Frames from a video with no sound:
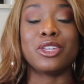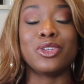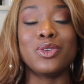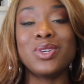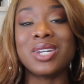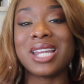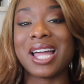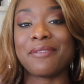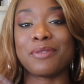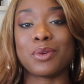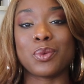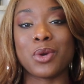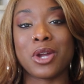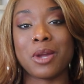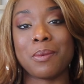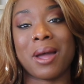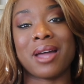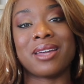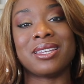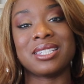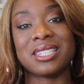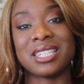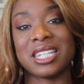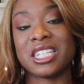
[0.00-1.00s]
You don't have to worry
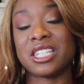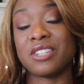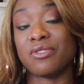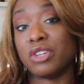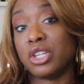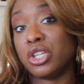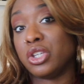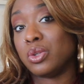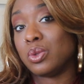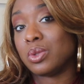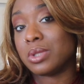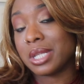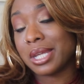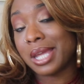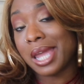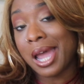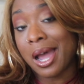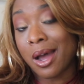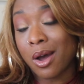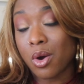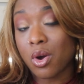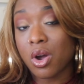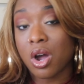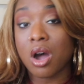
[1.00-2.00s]
about excessively using
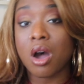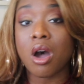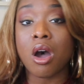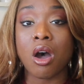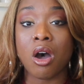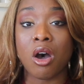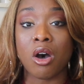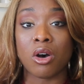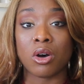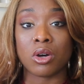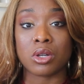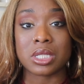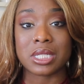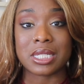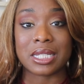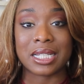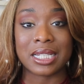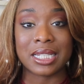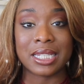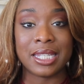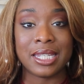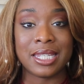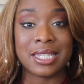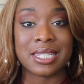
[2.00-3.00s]
alcohol to
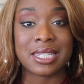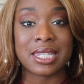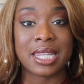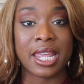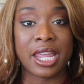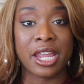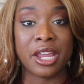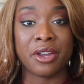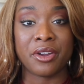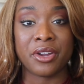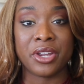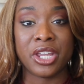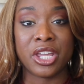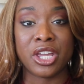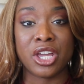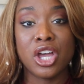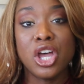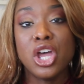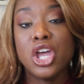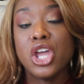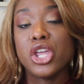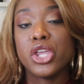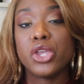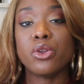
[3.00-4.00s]
cleanse the area.